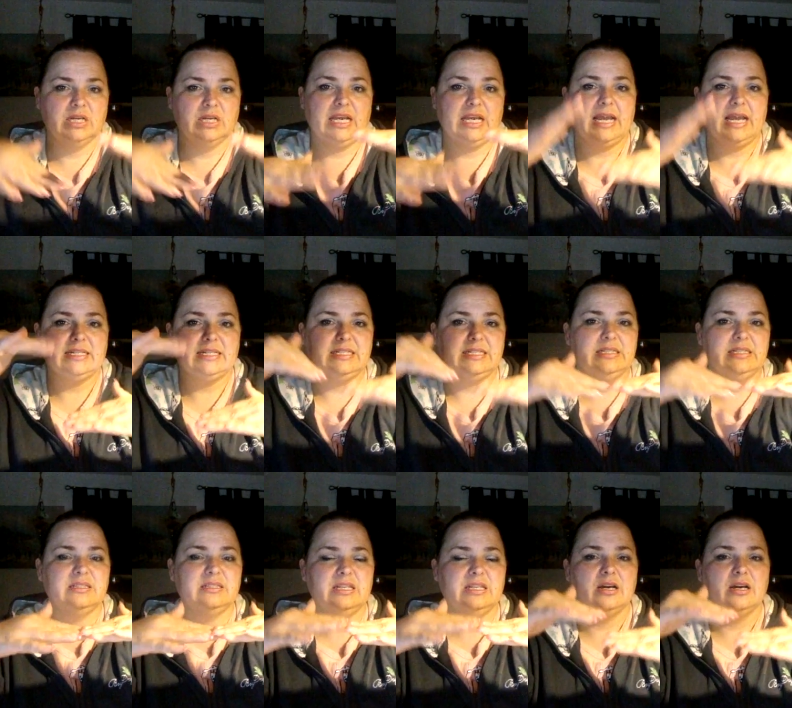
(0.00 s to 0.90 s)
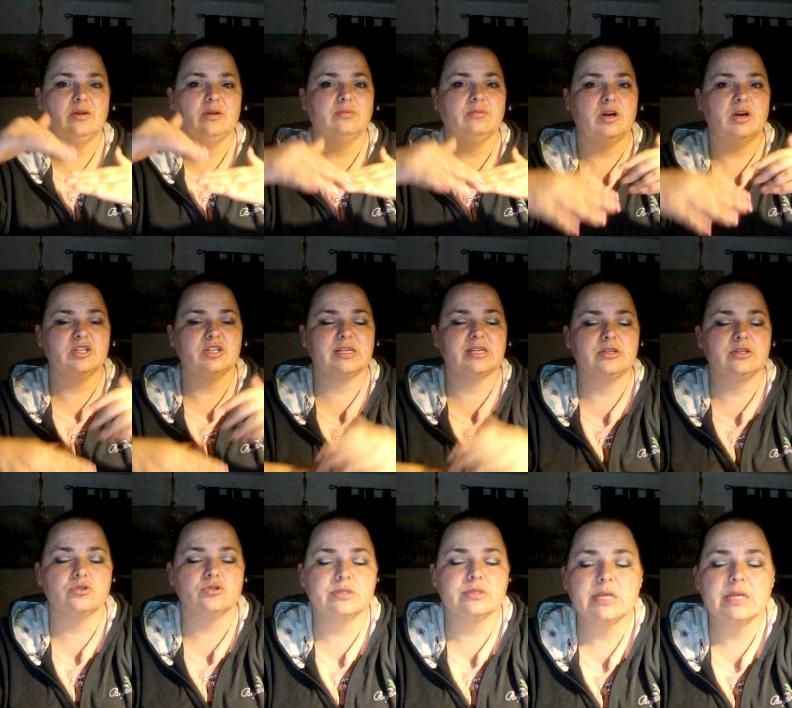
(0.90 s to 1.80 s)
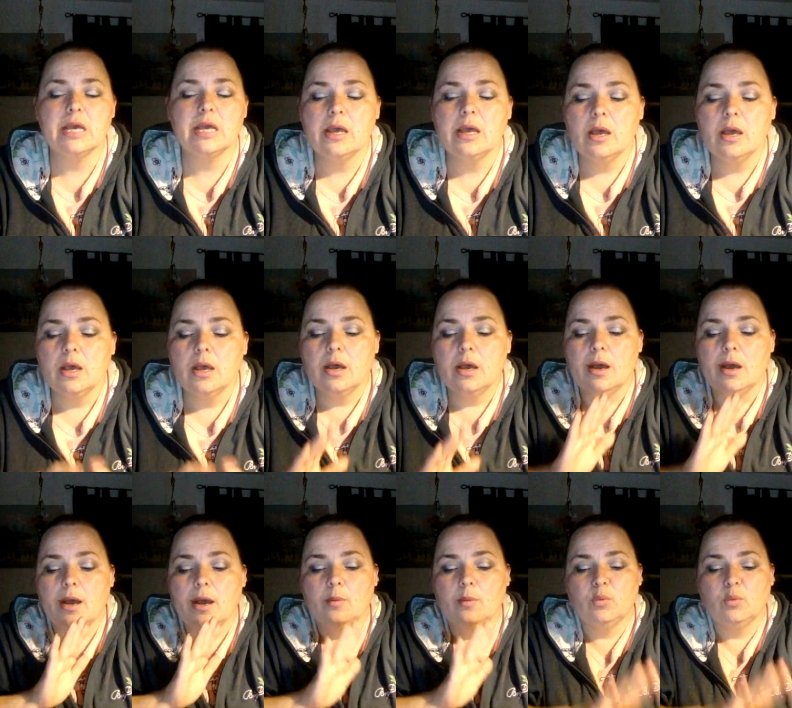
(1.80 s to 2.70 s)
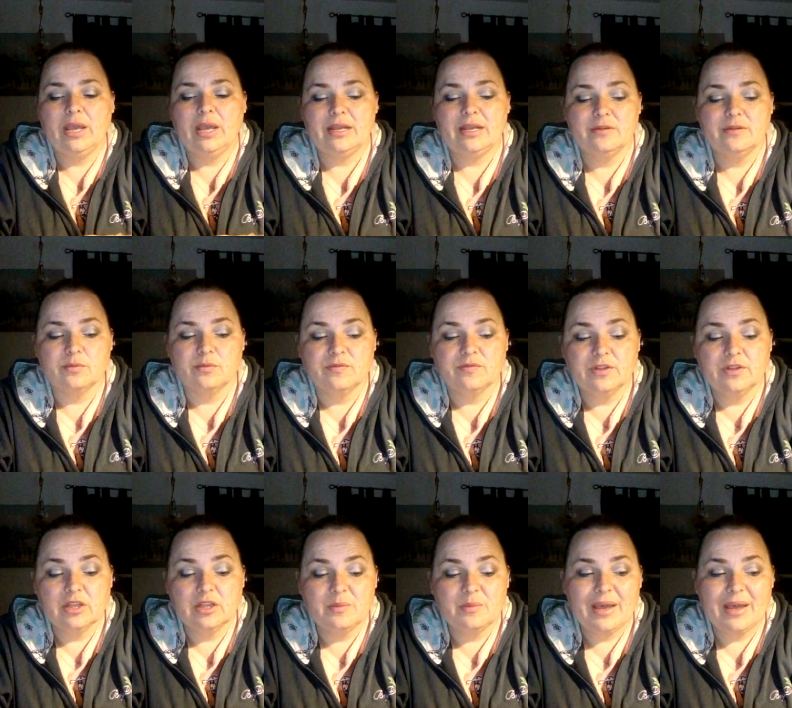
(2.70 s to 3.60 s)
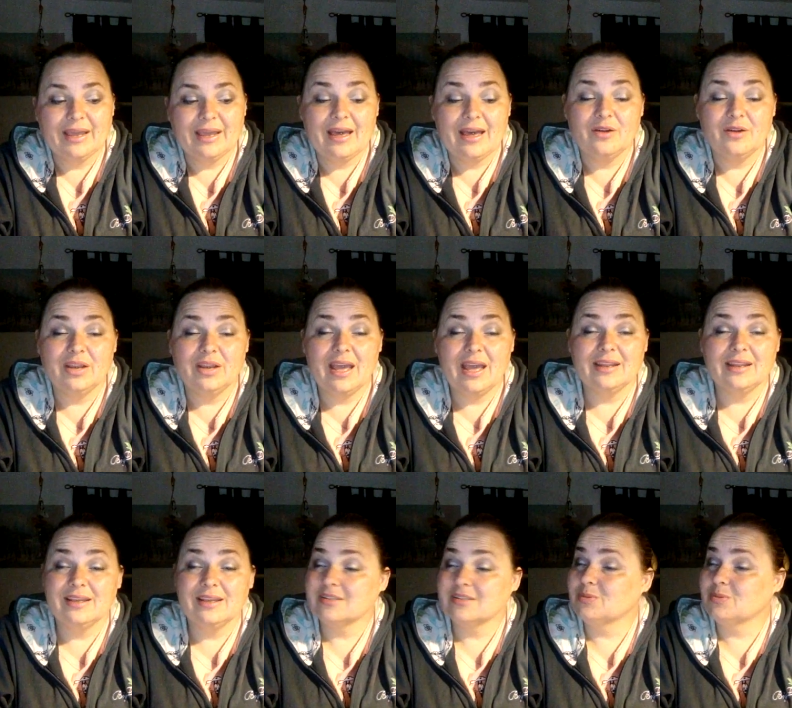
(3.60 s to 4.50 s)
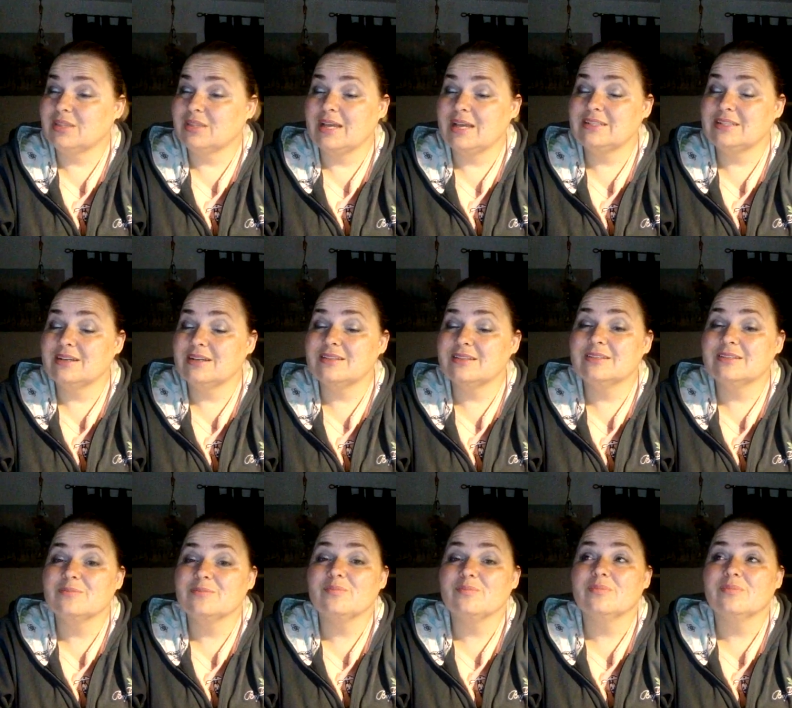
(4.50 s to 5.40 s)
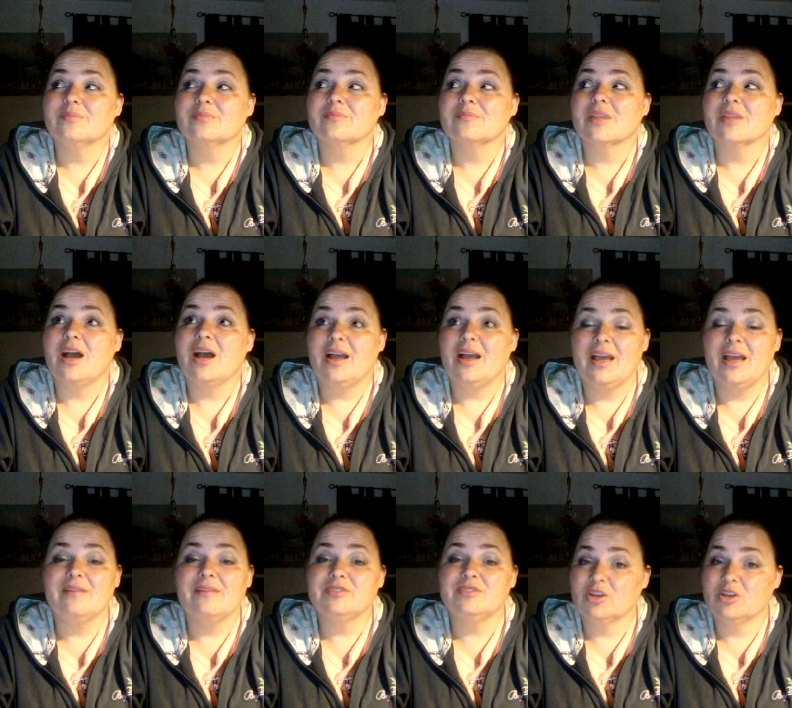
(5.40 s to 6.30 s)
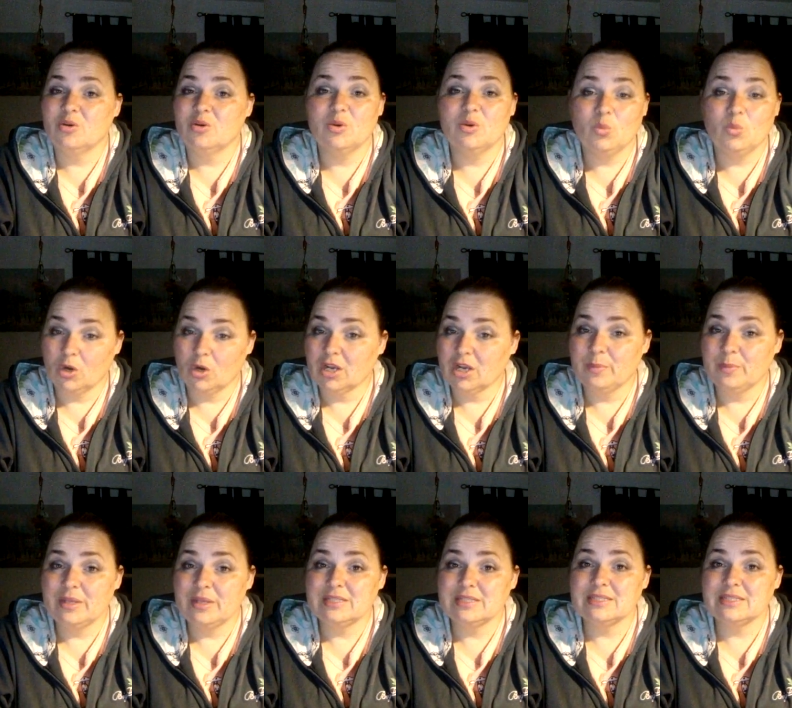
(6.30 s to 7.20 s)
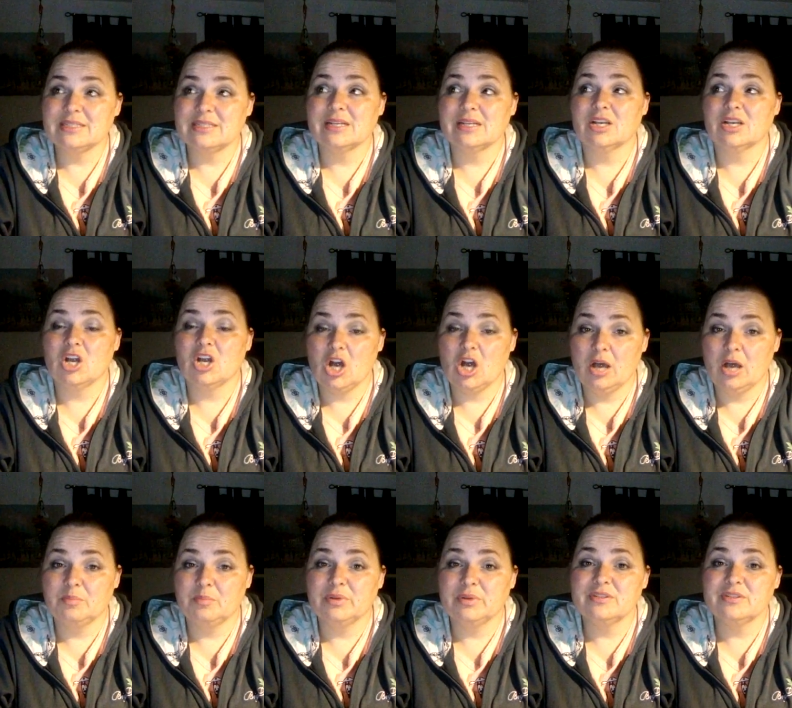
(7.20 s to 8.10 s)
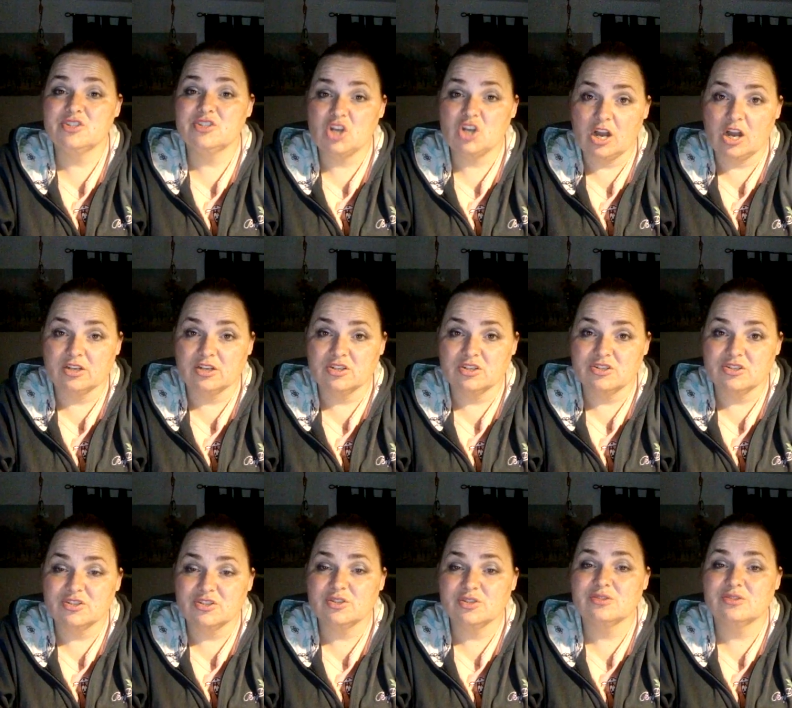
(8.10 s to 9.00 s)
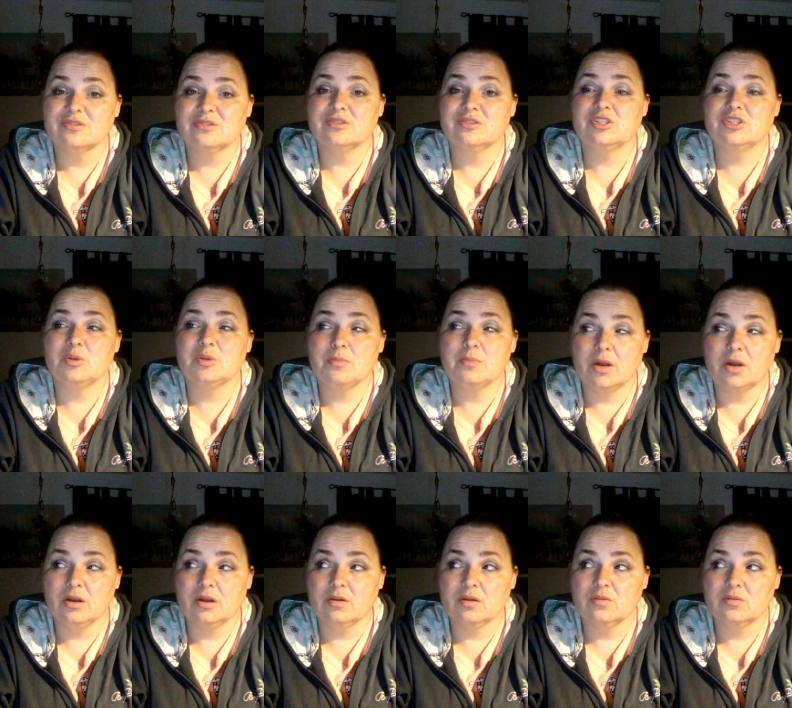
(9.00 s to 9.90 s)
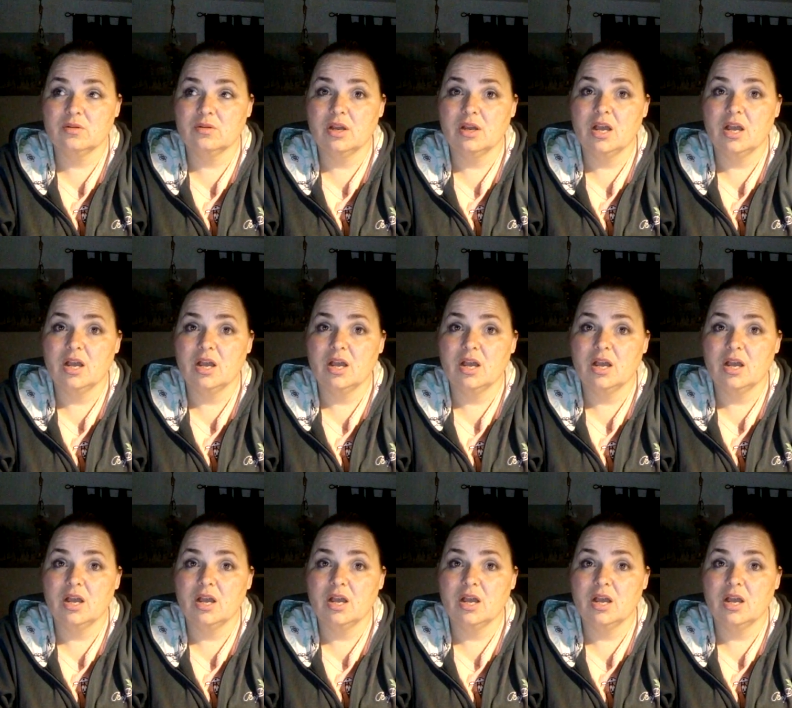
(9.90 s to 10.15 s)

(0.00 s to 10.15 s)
connected, you know, our schedules. Uh, we had to fill it back out, and guess what that does? I have to go to workman's comp doctors tomorrow.